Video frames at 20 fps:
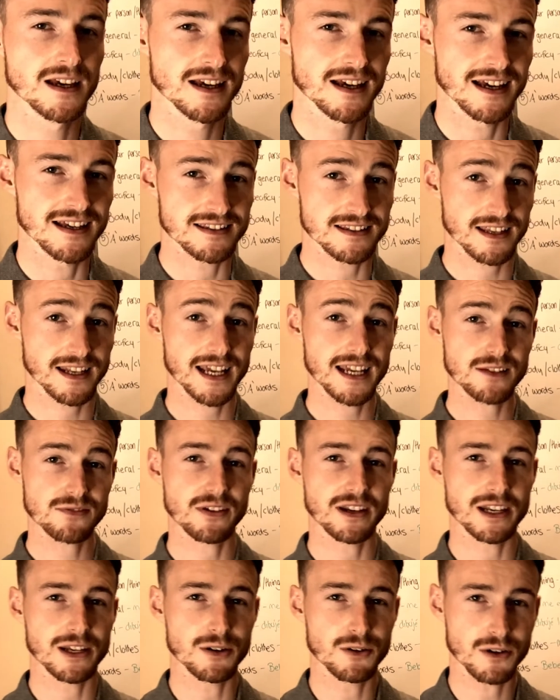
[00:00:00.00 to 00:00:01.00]
In today's
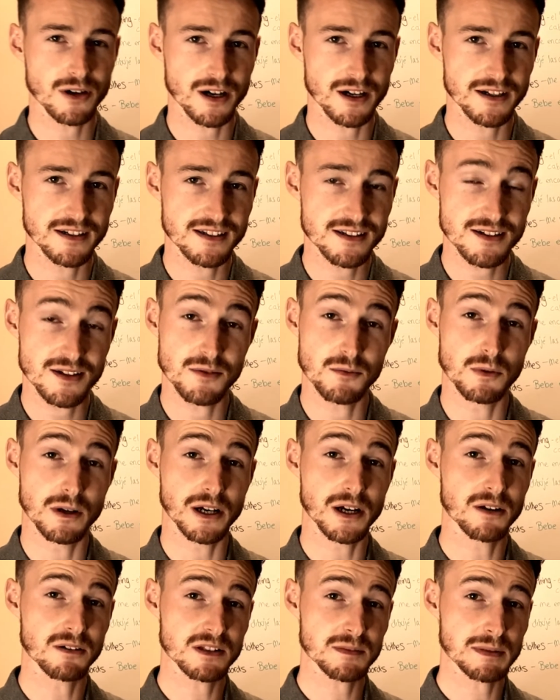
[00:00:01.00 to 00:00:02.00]
video, guys, we're
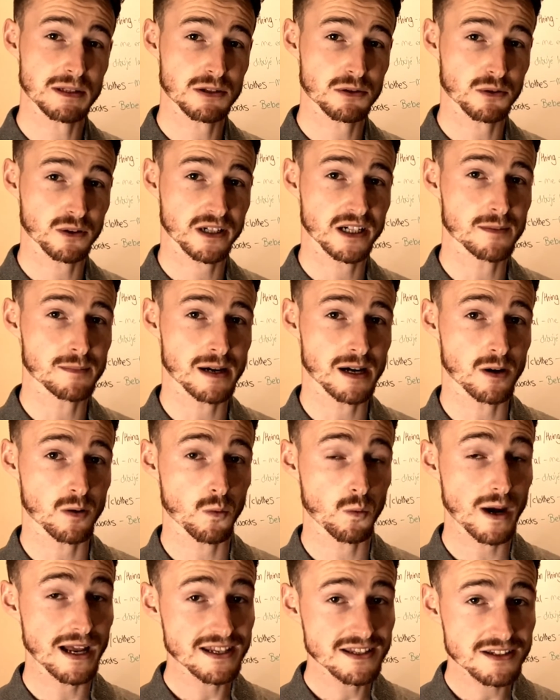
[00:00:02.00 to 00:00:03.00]
going to be talking about
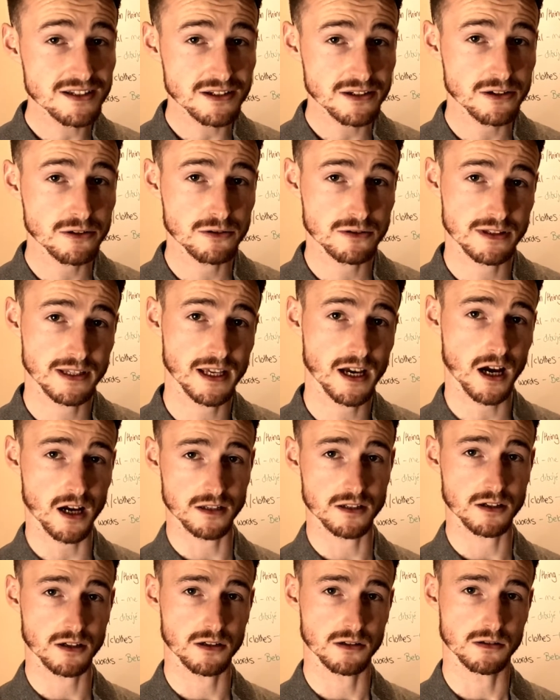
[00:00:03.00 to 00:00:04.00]
when to use the
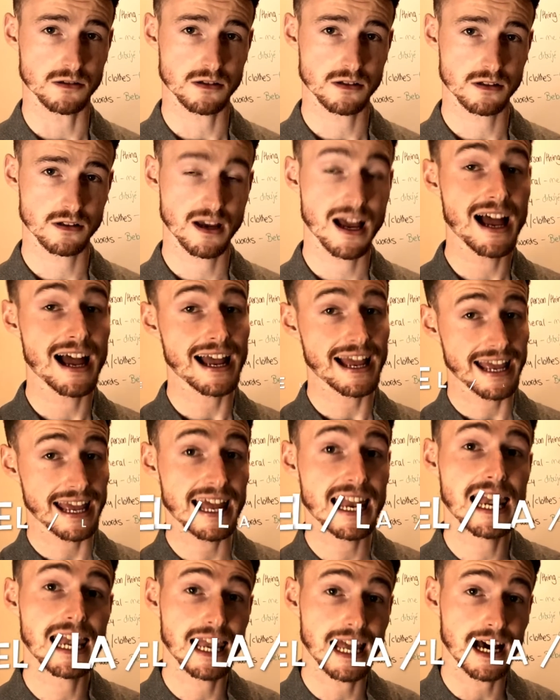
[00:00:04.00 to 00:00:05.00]
articles el,
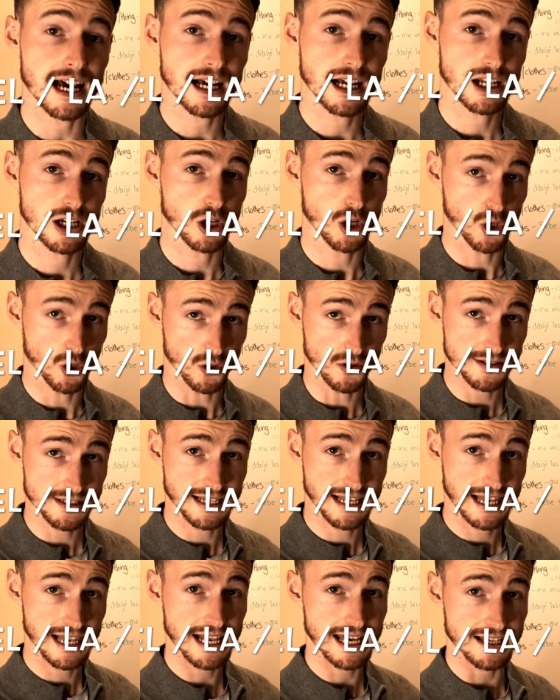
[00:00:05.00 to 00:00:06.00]
la, los
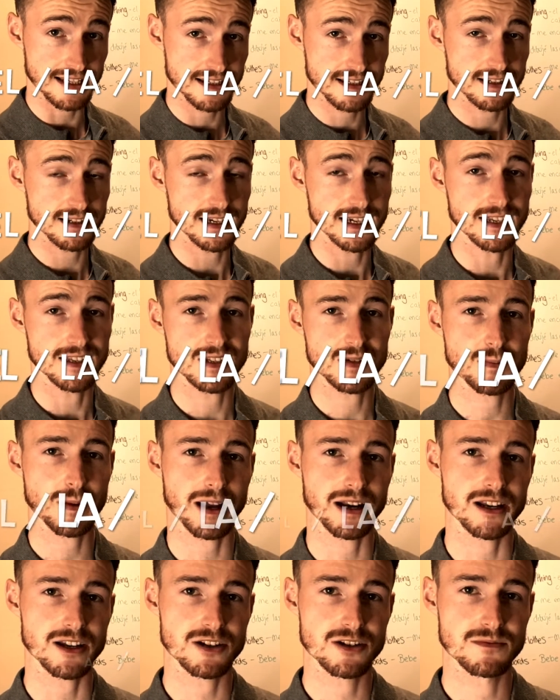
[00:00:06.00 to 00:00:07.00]
and las in
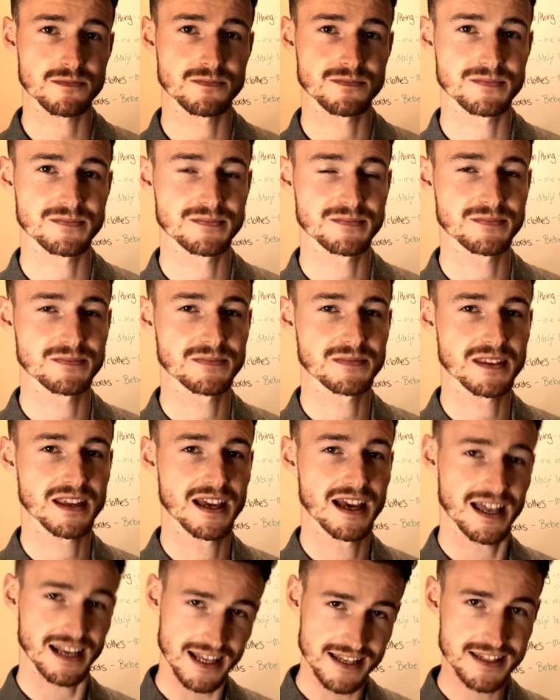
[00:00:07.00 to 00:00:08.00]
Spanish.
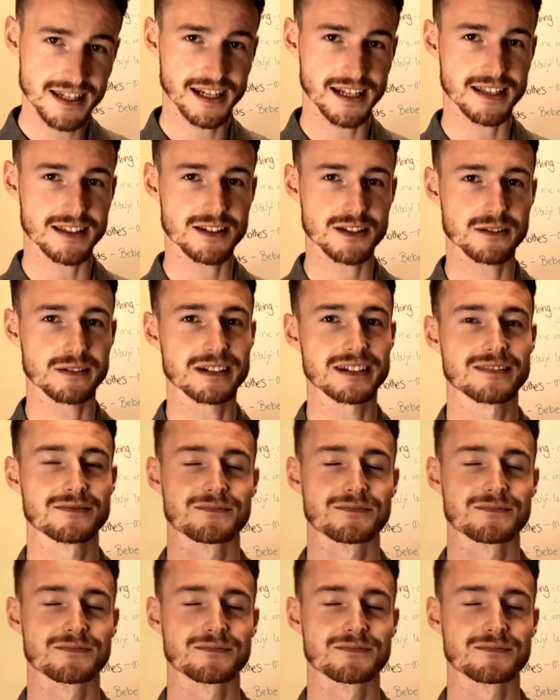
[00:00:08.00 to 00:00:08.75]
Let's get into it.